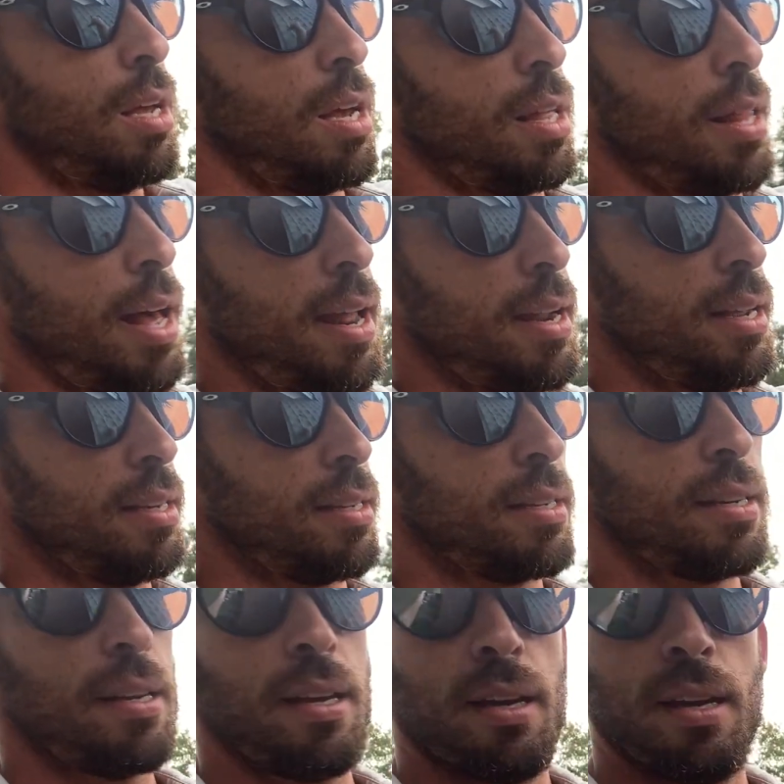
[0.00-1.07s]
And that
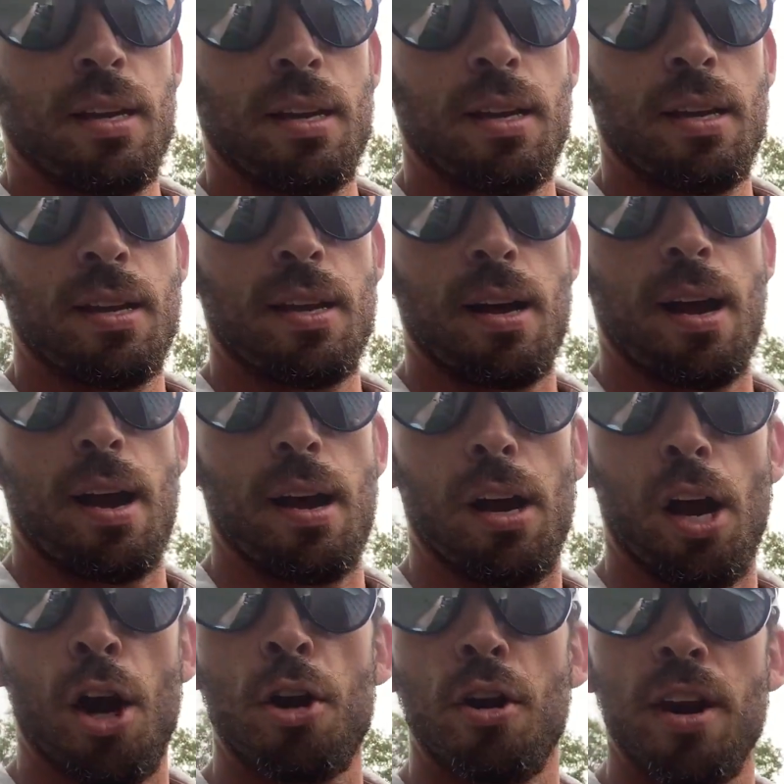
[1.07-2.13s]
is
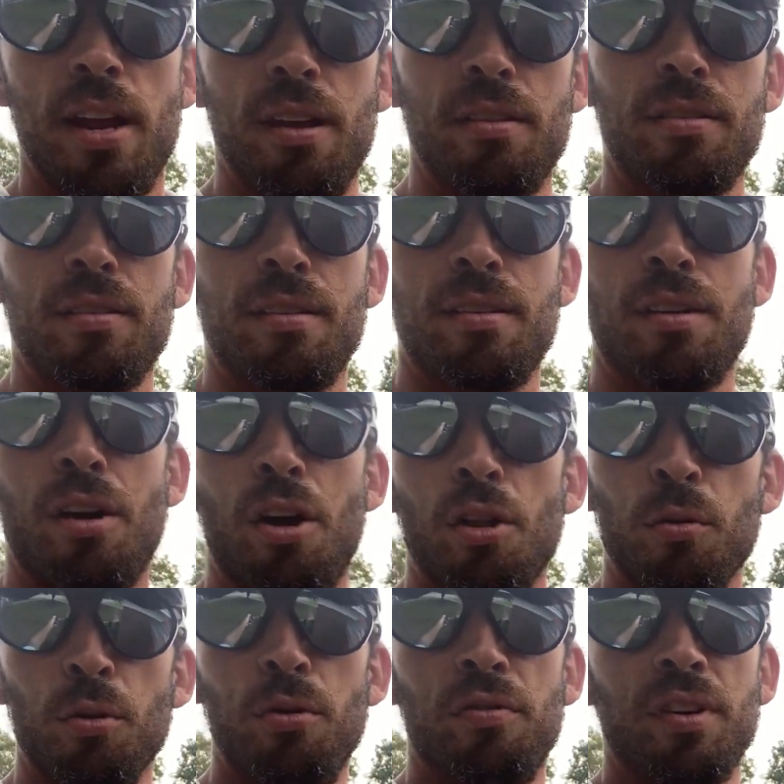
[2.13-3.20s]
underneath all
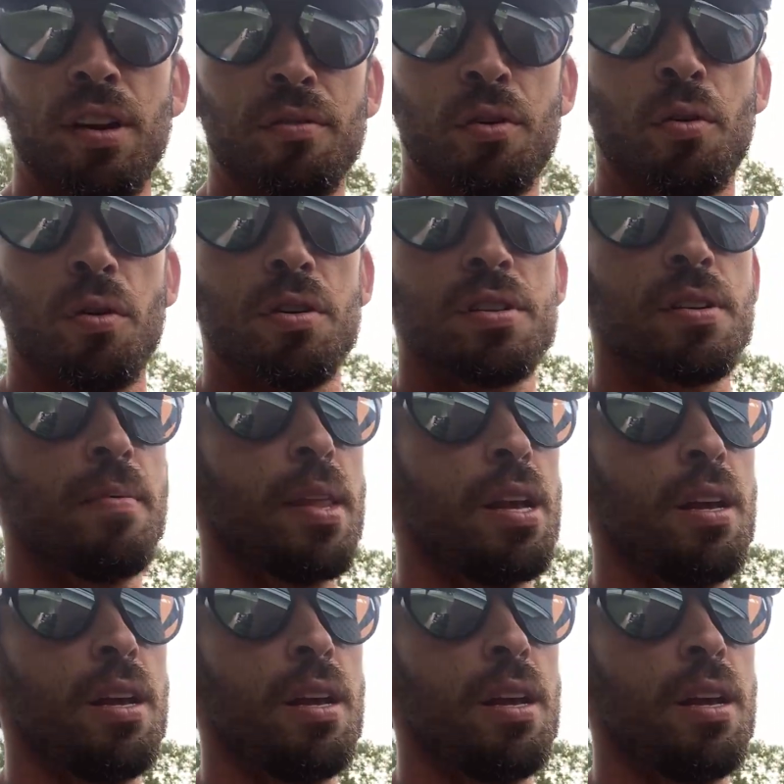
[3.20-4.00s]
the roofing, of course.